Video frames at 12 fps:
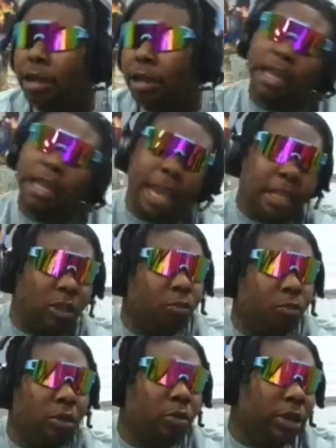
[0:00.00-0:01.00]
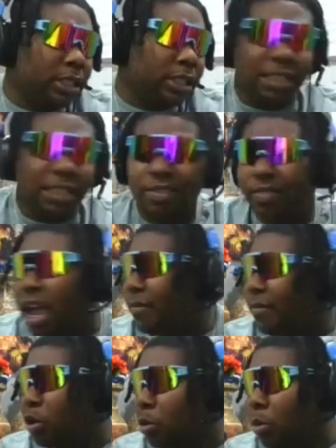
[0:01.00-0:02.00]
It, it got to the point where it's not
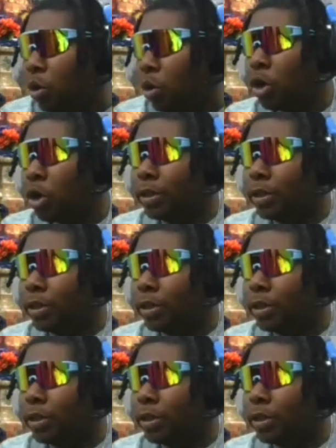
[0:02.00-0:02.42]
surviving no more.